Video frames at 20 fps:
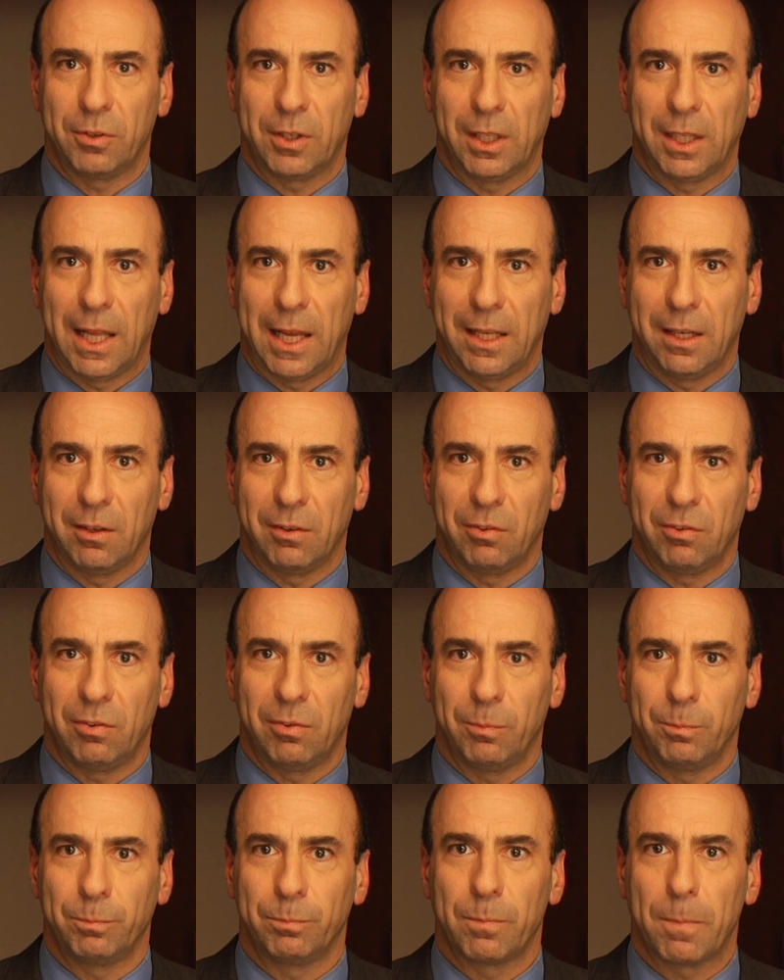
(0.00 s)

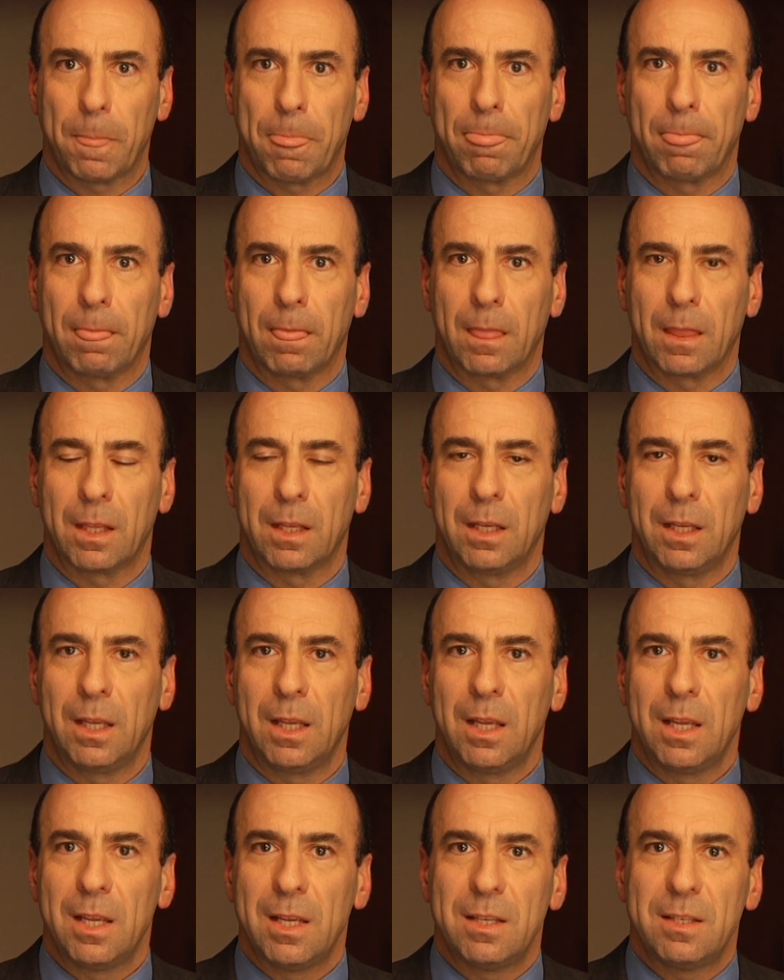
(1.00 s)
colitis.
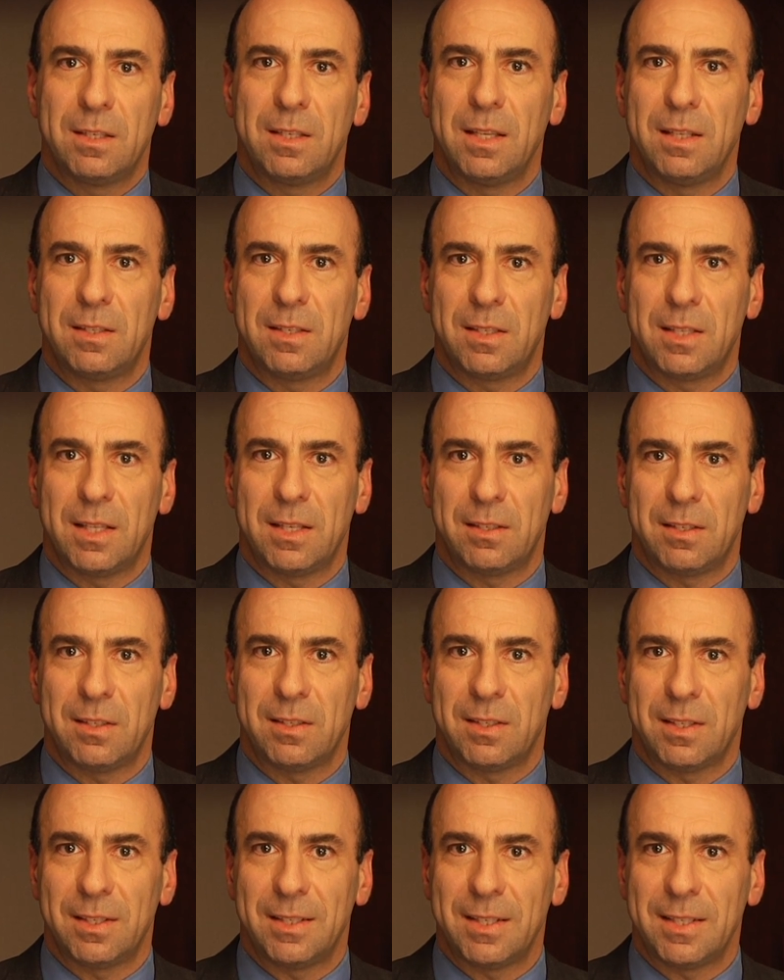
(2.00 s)
Since this
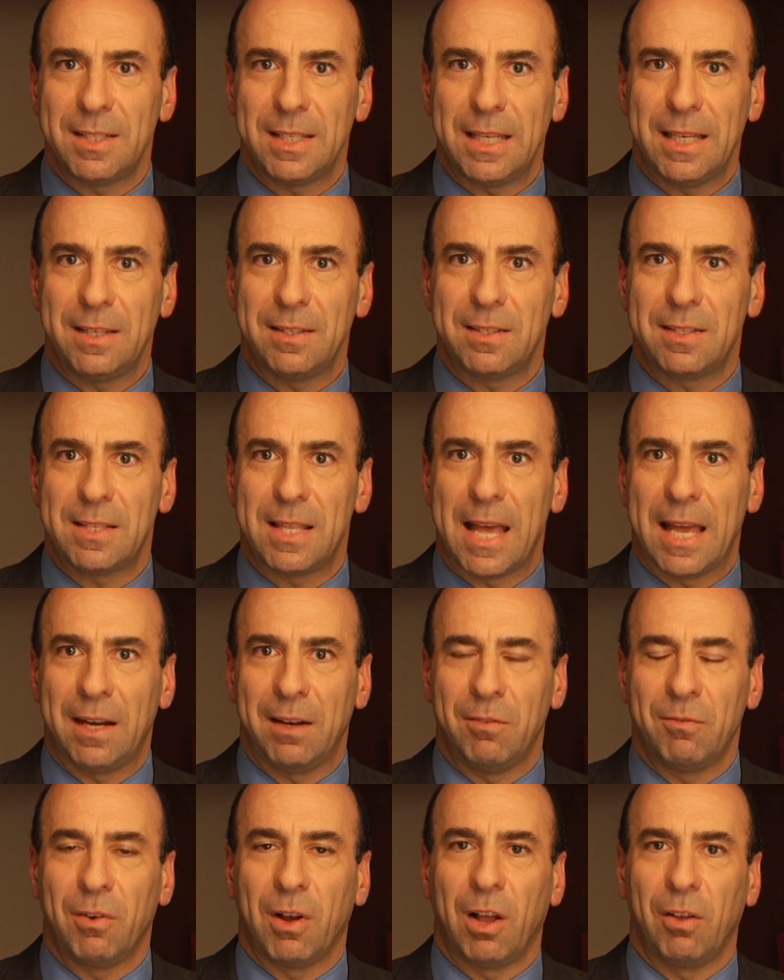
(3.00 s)
is a disease that
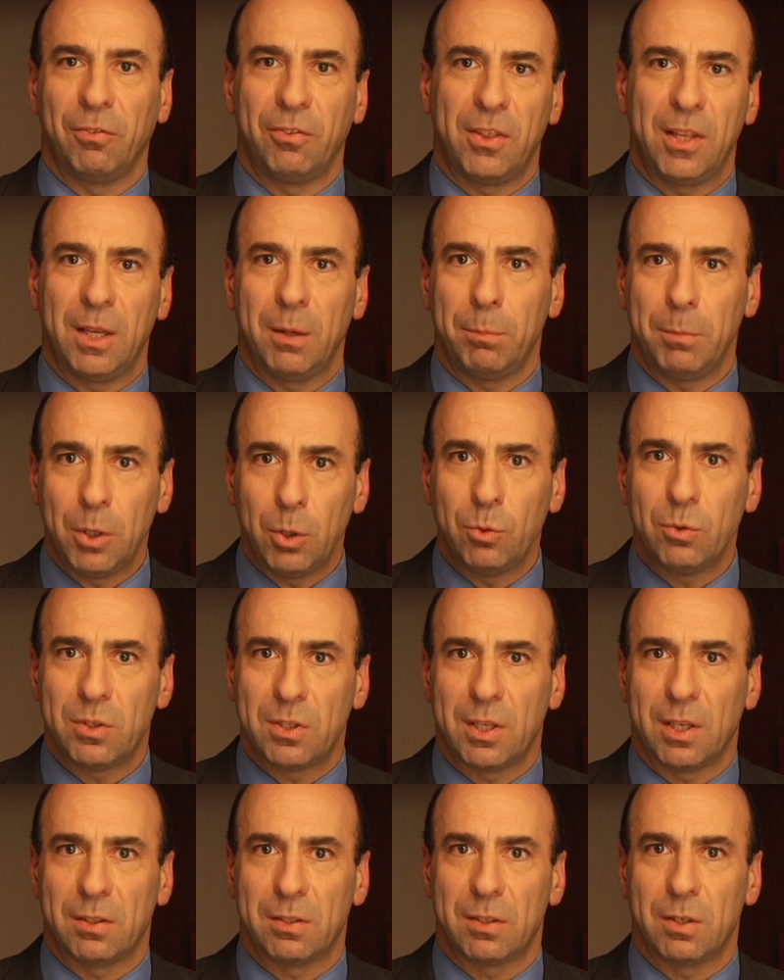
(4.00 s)
involves the immune
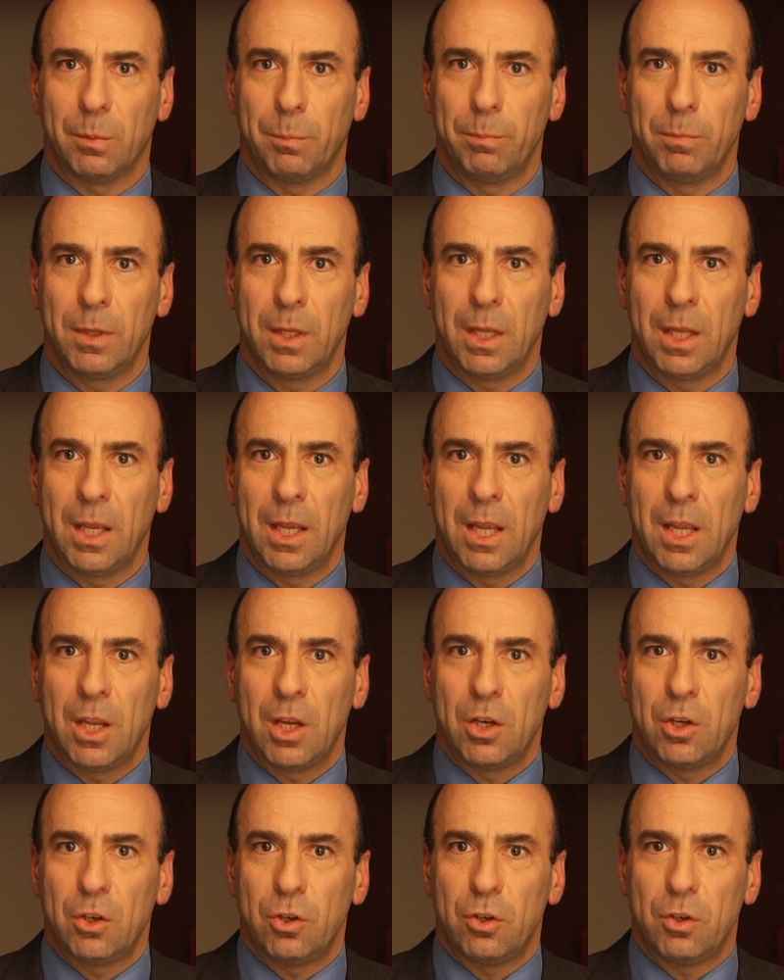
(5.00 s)
system,
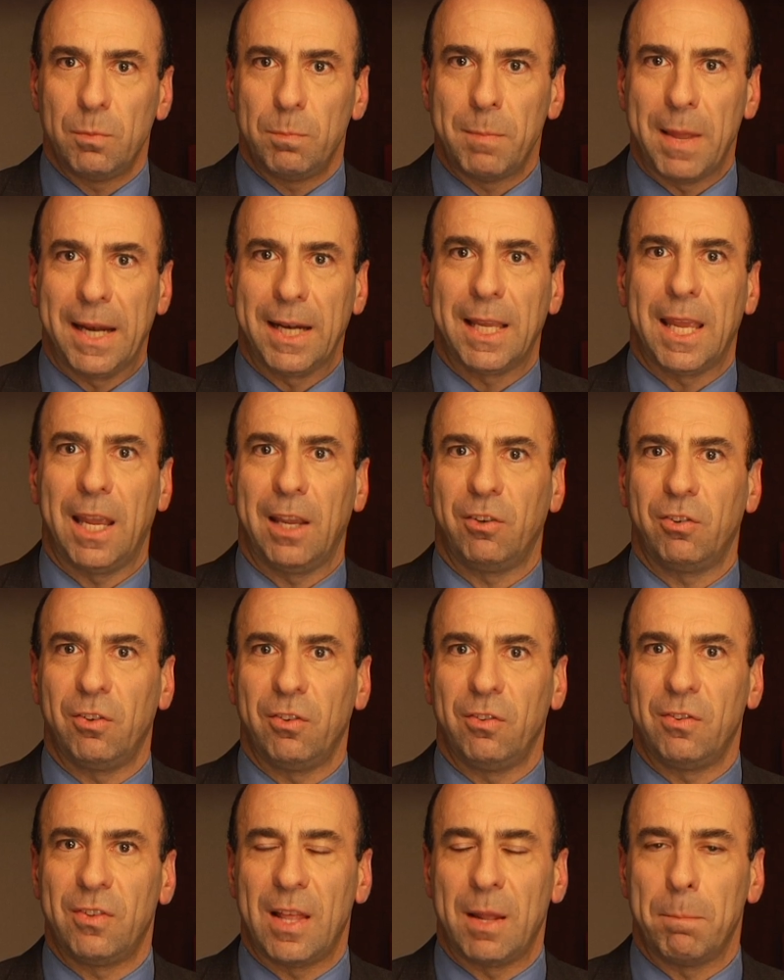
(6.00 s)

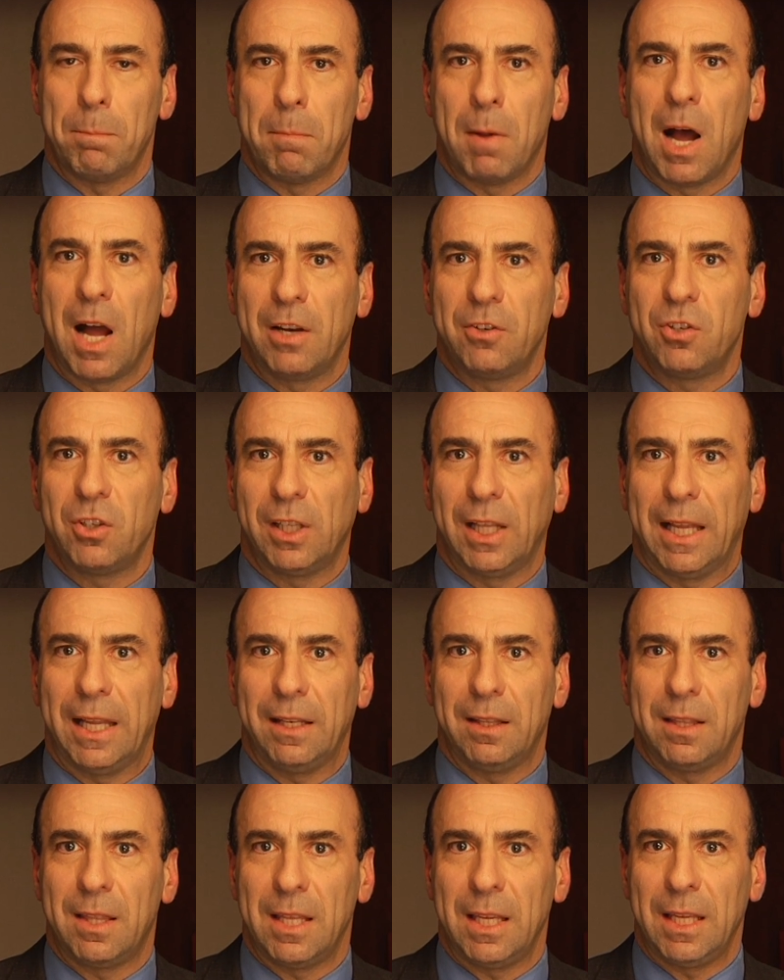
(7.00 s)
medications that
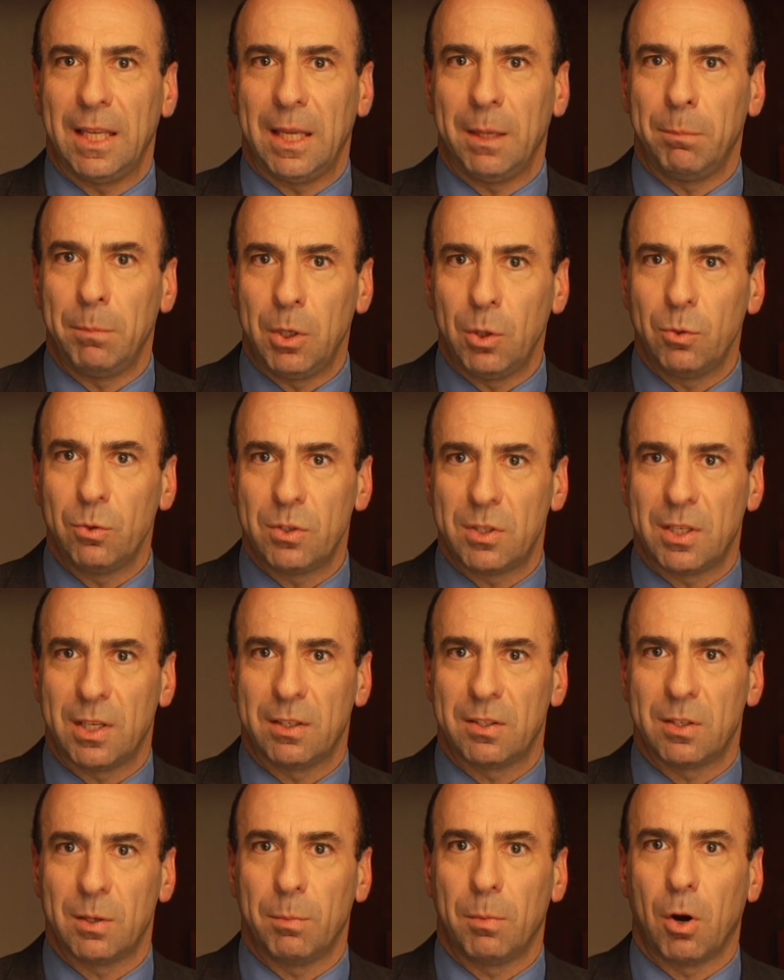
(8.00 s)
modulate the immune
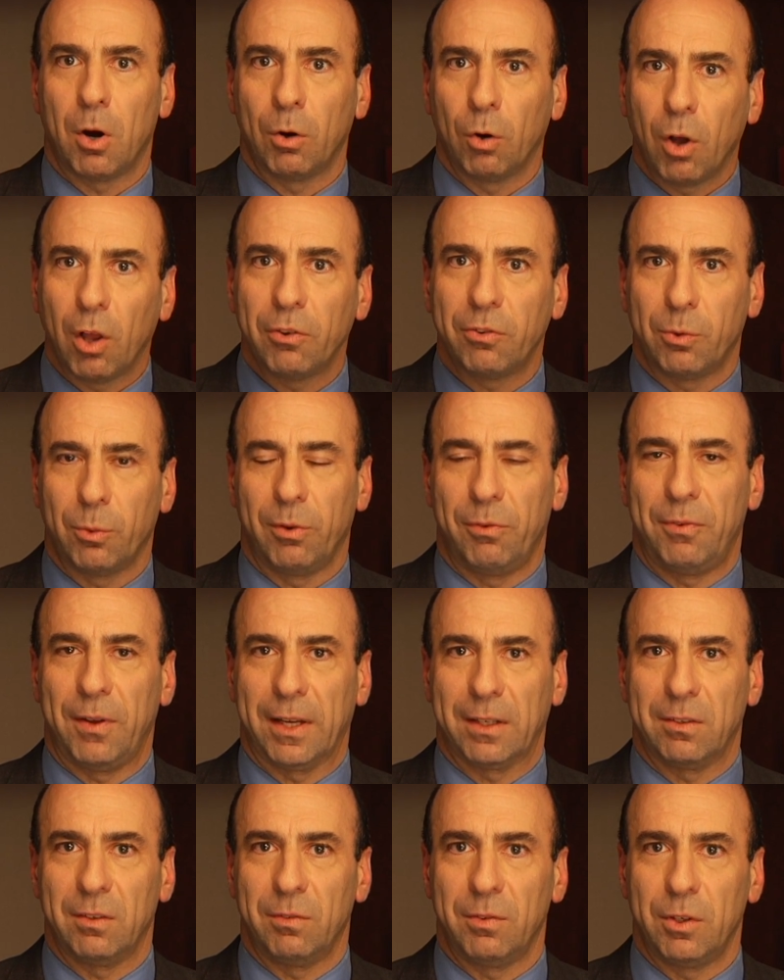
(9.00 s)
system are also
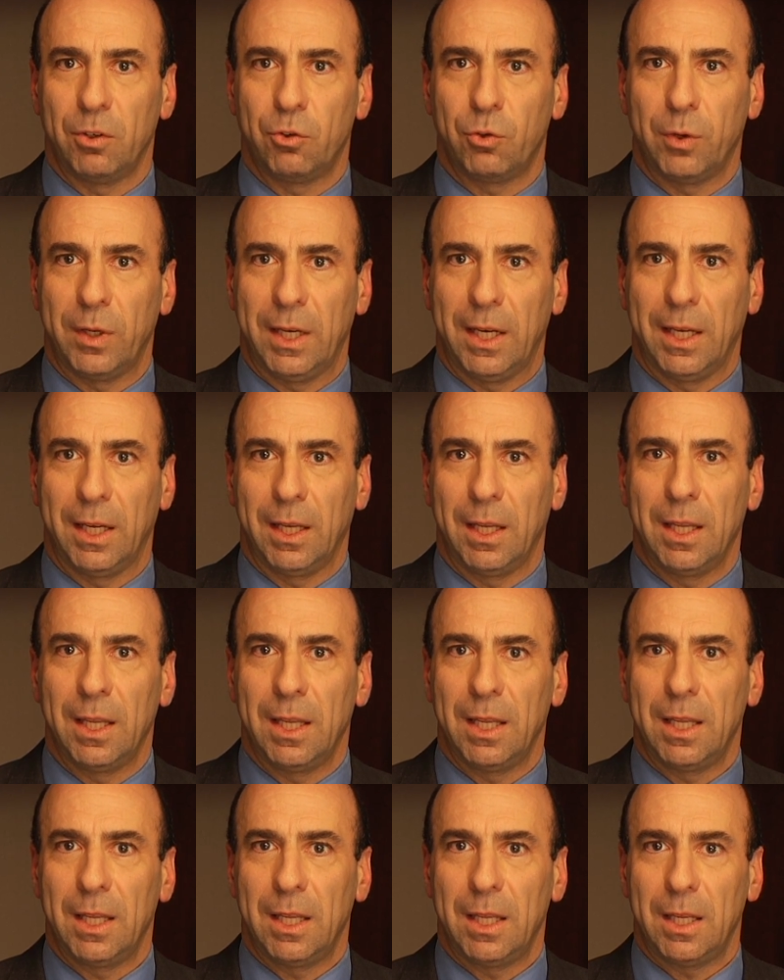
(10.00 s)
effective in treating
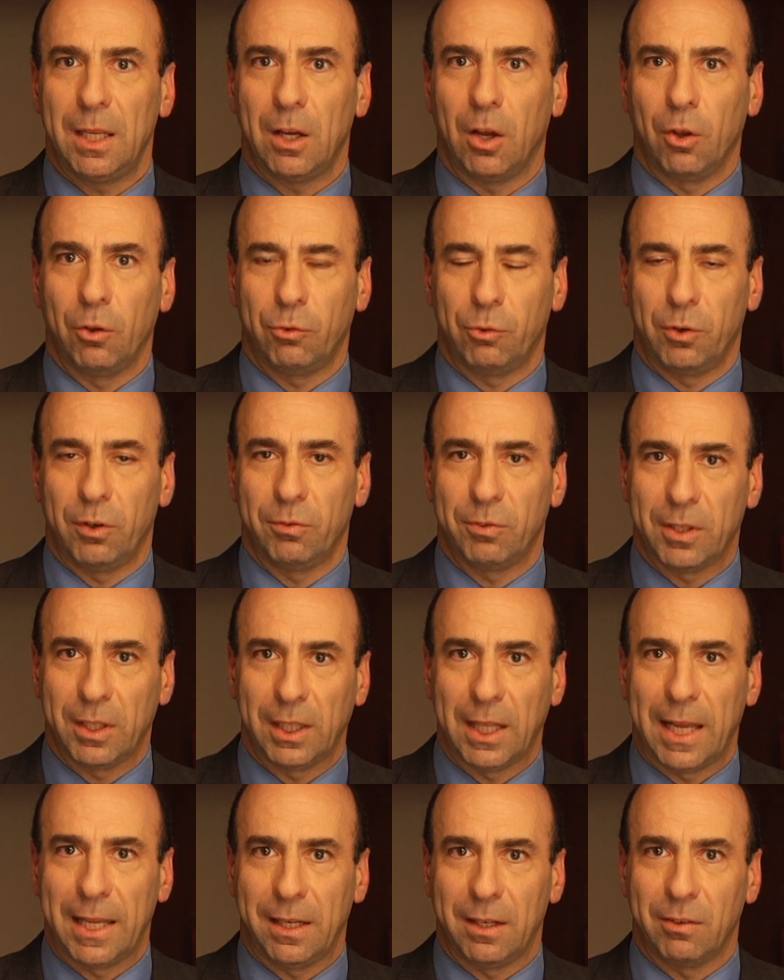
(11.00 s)
ulcerative
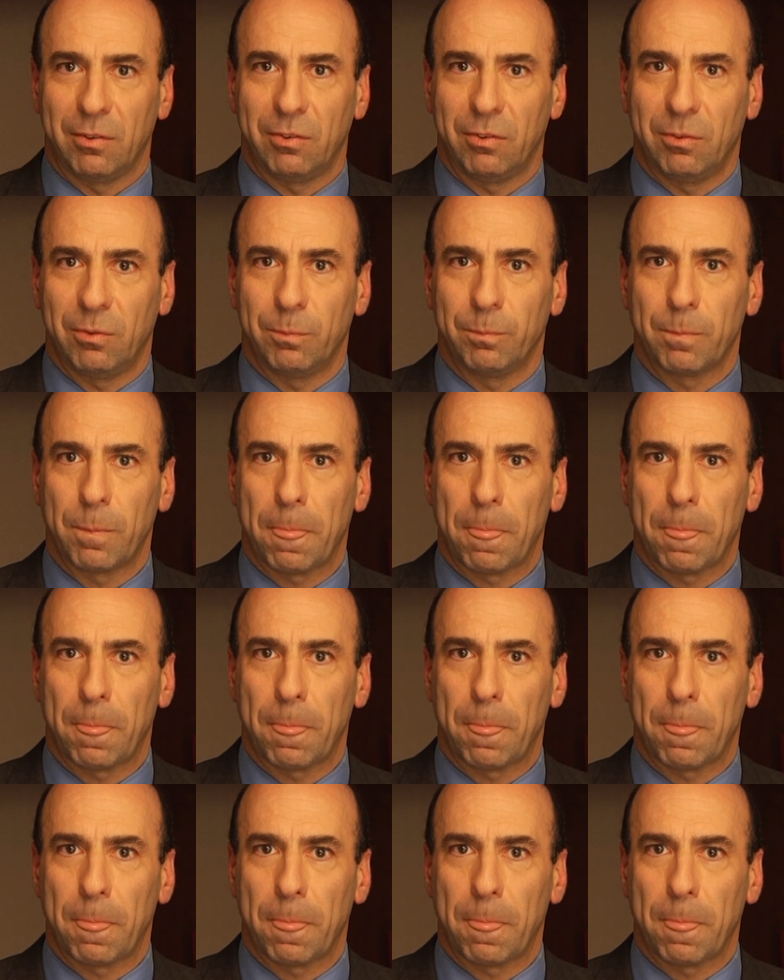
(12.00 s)
colitis.